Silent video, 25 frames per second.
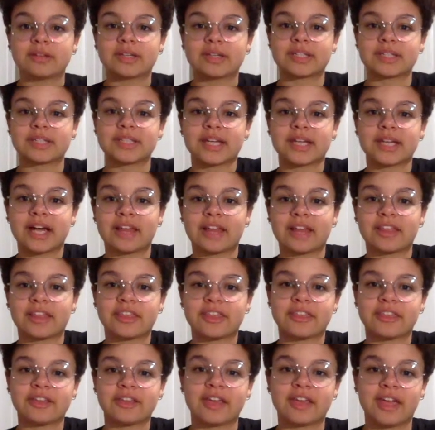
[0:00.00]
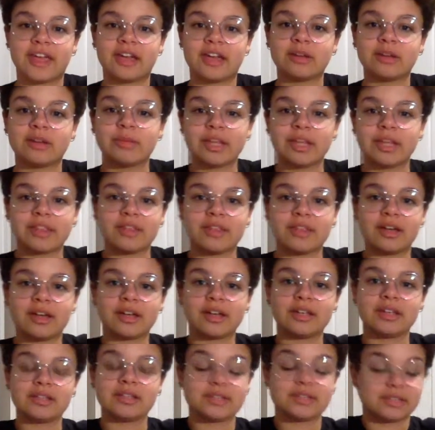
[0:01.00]
because I got thick anime
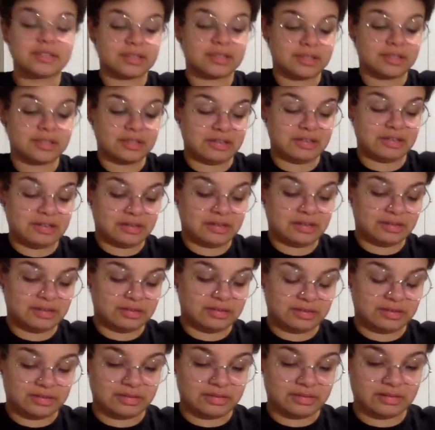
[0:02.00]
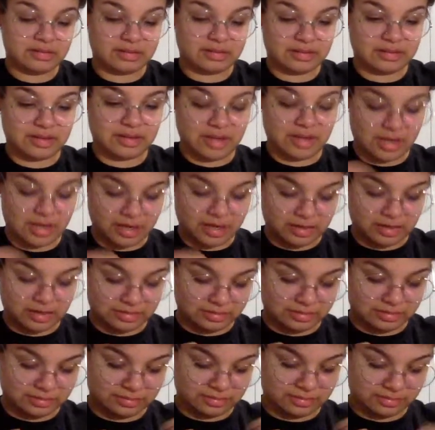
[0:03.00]
thighs. And
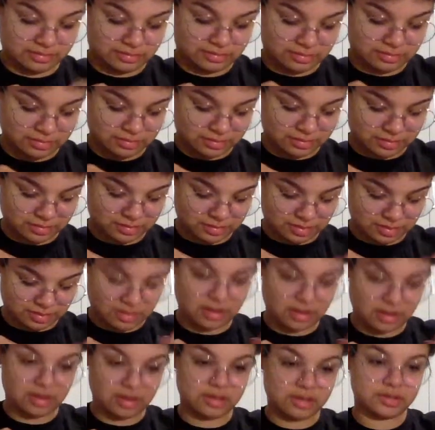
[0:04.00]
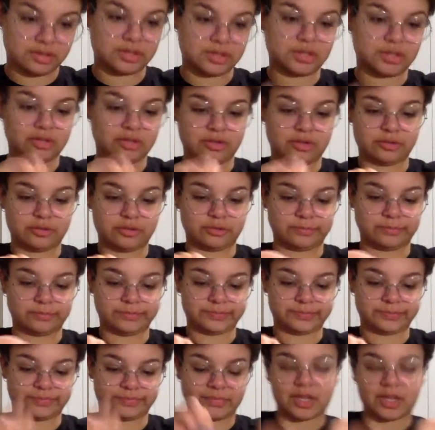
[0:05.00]
so
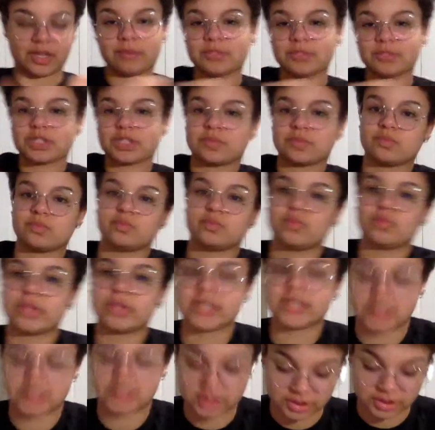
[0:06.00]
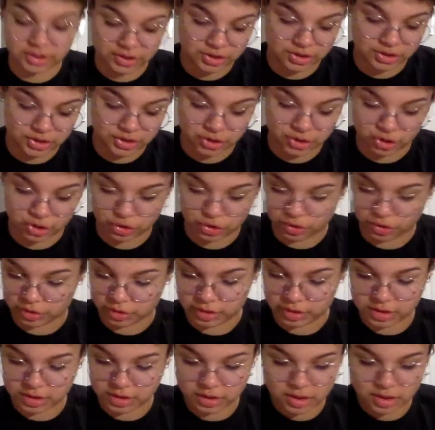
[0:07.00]
I'm just really
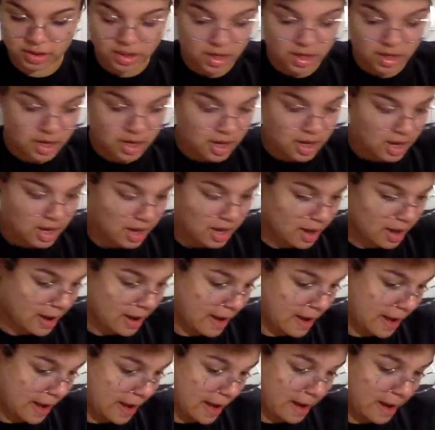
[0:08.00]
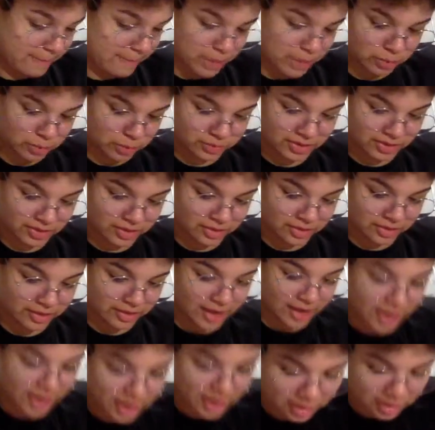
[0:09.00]
concerned about
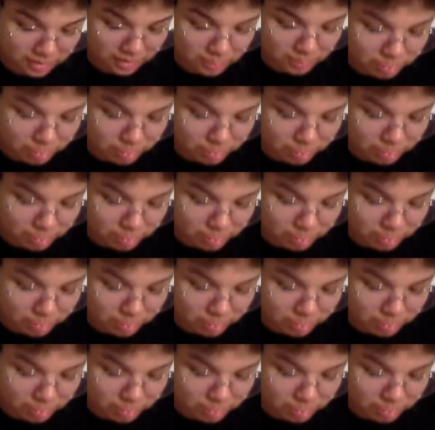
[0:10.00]
that,